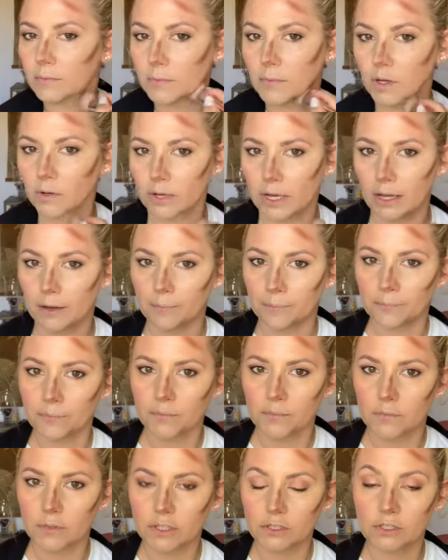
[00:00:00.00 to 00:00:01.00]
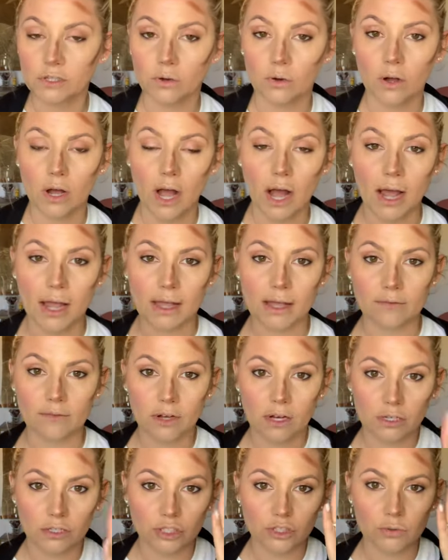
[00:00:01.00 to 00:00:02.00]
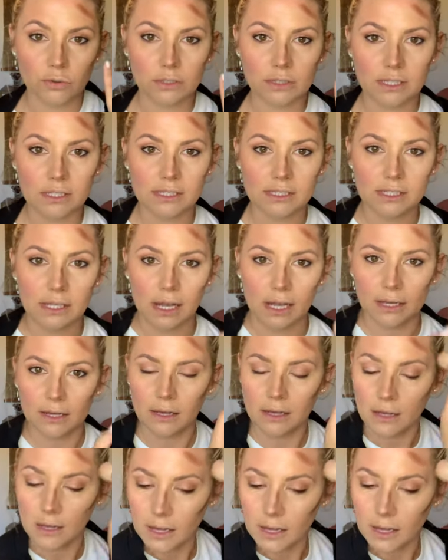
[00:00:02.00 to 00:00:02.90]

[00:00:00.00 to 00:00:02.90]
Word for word: Okay, so I have contoured this side